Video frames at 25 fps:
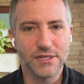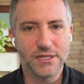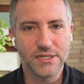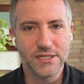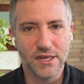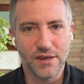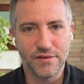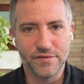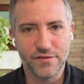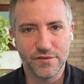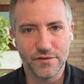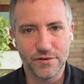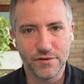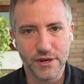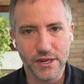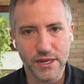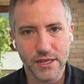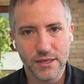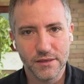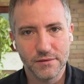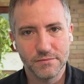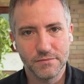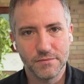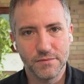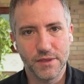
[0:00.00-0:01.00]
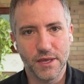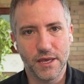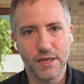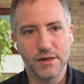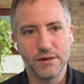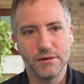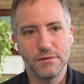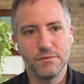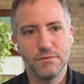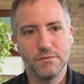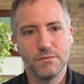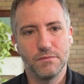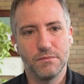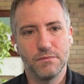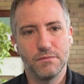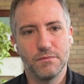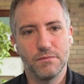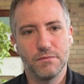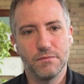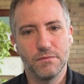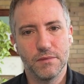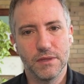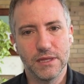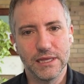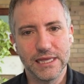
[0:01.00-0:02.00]
suffering that
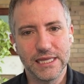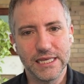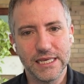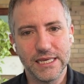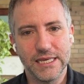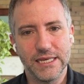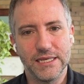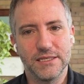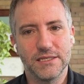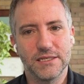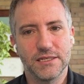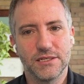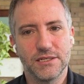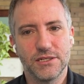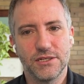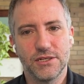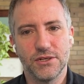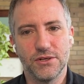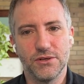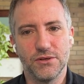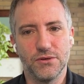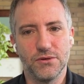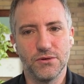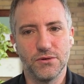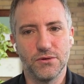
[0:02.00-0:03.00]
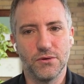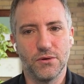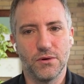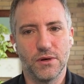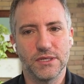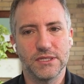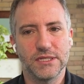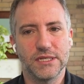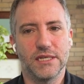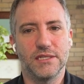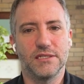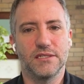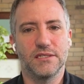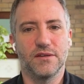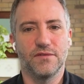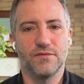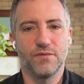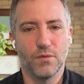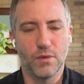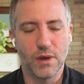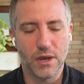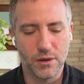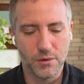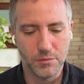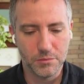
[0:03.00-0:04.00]
leads to a sense of
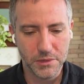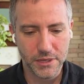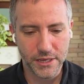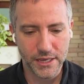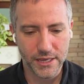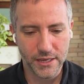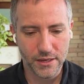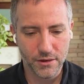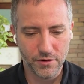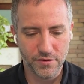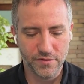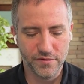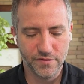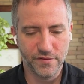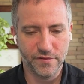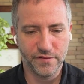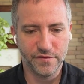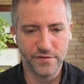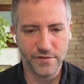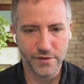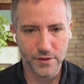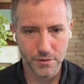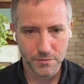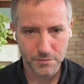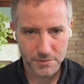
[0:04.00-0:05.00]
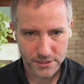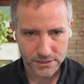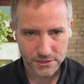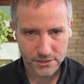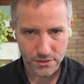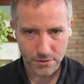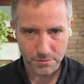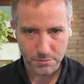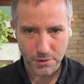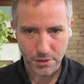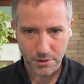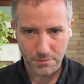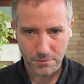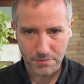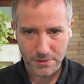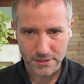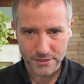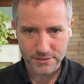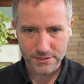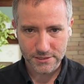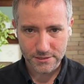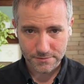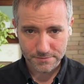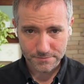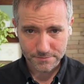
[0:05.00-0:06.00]
well-being or fulfillment or
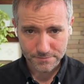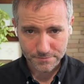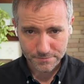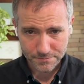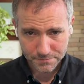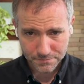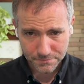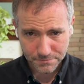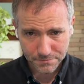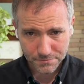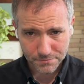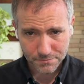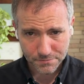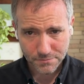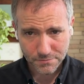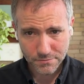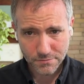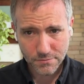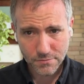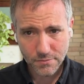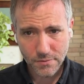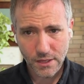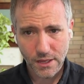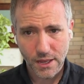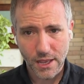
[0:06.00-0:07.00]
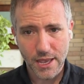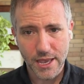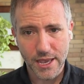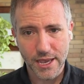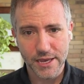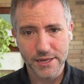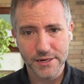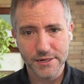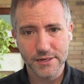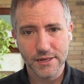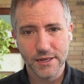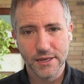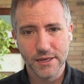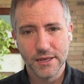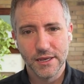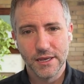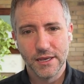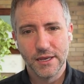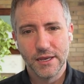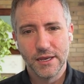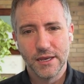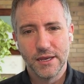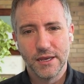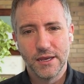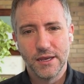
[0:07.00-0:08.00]
purpose and
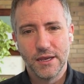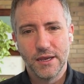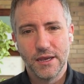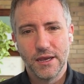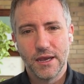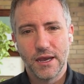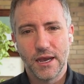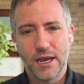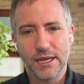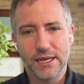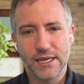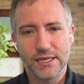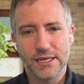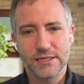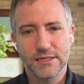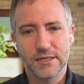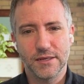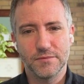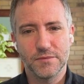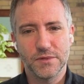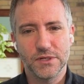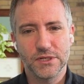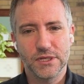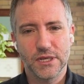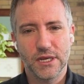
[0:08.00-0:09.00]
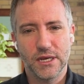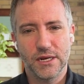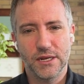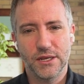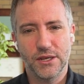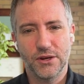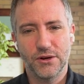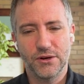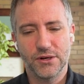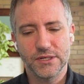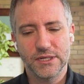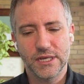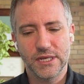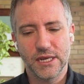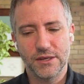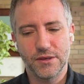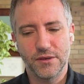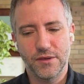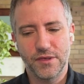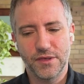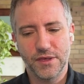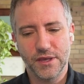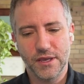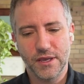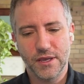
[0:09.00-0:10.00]
i guess i'm just kind of curious how you
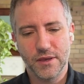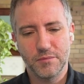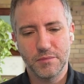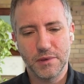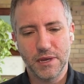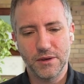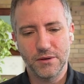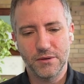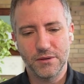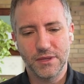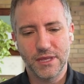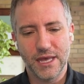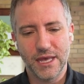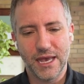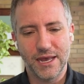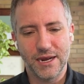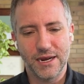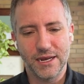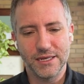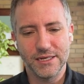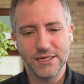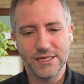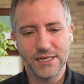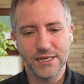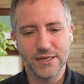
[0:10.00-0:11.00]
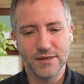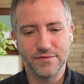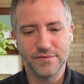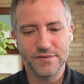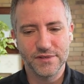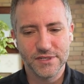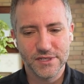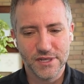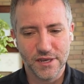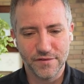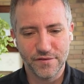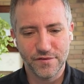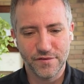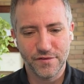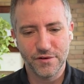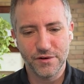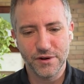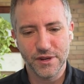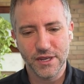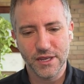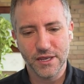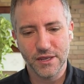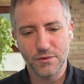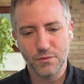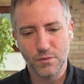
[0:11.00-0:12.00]
think about that idea of
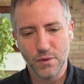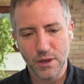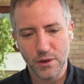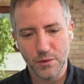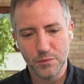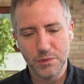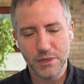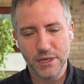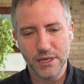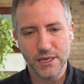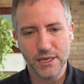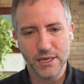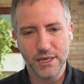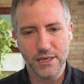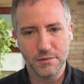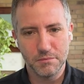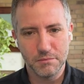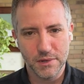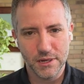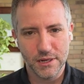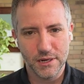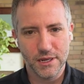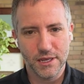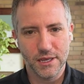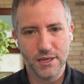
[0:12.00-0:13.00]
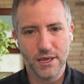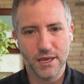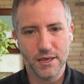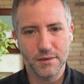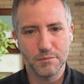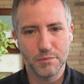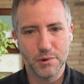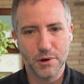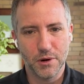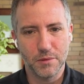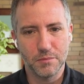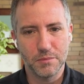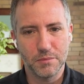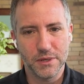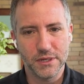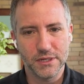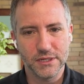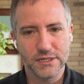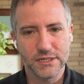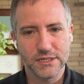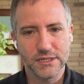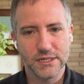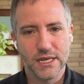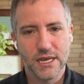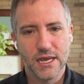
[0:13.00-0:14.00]
suffering and well-being and meaning and
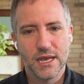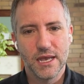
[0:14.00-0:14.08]
purpose